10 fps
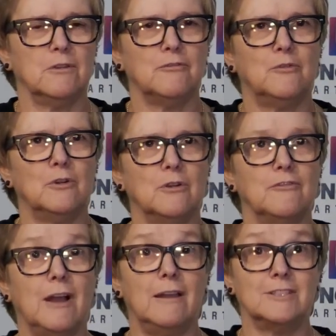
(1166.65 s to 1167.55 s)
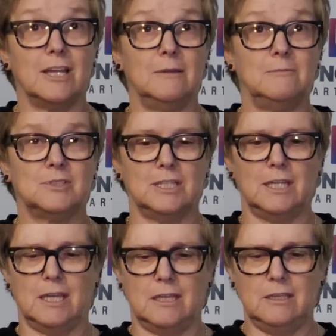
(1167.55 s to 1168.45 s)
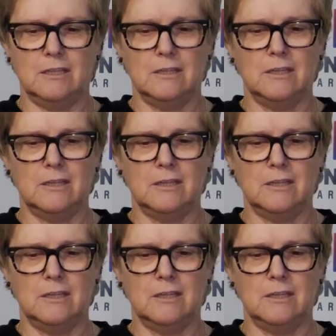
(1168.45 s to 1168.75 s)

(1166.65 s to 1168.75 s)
or 4 or 5 times today